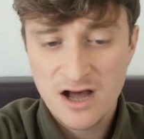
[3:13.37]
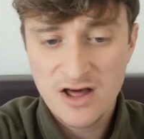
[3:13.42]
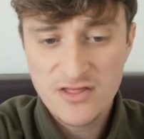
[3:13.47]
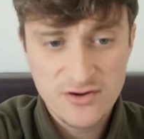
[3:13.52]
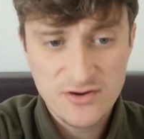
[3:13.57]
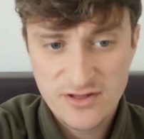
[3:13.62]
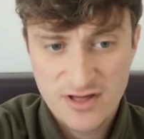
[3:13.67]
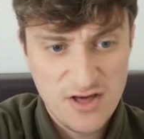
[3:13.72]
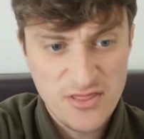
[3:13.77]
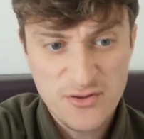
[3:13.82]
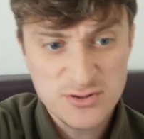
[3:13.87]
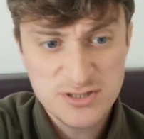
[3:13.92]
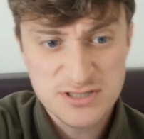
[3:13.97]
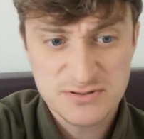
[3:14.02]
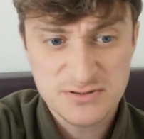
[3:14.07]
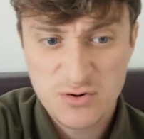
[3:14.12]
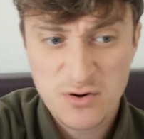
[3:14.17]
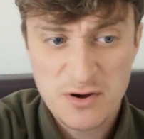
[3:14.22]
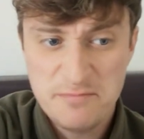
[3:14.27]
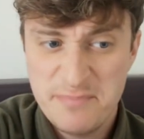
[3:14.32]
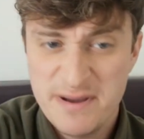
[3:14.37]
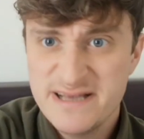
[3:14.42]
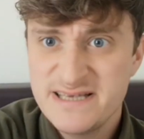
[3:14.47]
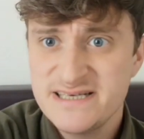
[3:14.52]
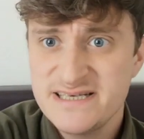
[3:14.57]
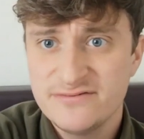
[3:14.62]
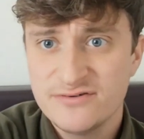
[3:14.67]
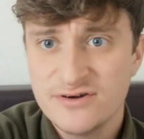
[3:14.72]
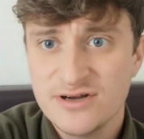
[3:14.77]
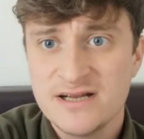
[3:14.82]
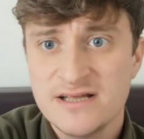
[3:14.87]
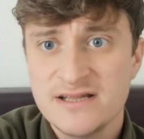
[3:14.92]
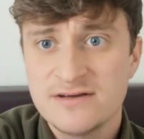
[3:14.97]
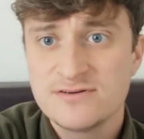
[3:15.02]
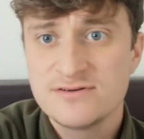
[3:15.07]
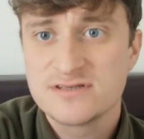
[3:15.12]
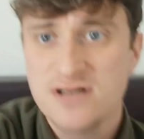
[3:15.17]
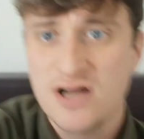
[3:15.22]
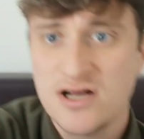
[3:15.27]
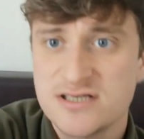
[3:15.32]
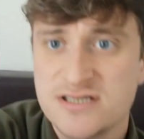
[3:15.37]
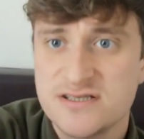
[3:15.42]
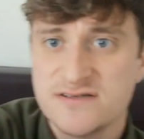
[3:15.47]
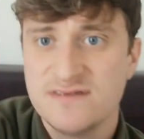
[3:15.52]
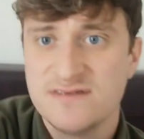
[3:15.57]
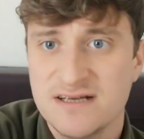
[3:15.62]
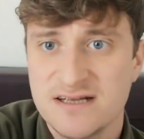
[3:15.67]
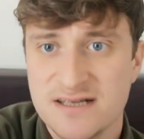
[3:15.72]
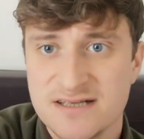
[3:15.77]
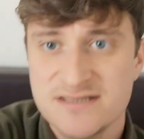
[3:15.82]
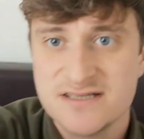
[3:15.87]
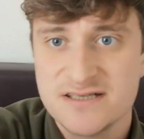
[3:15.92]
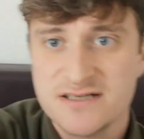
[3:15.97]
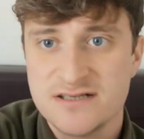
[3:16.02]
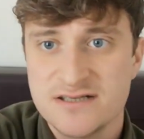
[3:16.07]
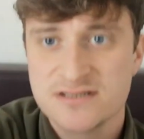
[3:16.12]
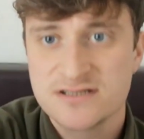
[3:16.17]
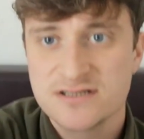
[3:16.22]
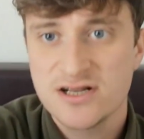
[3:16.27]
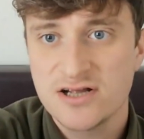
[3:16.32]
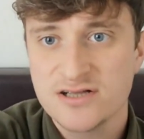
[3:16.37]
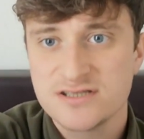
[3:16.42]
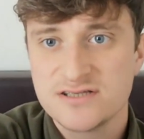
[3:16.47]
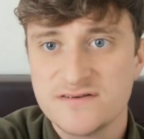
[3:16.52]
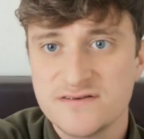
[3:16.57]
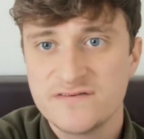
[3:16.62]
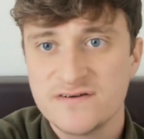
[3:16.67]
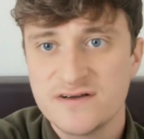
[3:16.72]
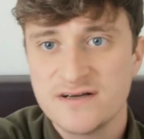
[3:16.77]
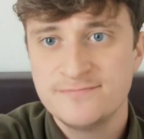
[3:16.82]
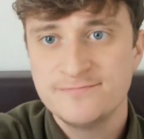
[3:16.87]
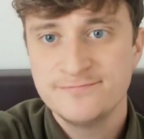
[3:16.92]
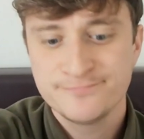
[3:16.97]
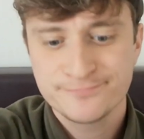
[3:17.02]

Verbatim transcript: I thought it was quite bitty, really. There was lots of little incidents, lots of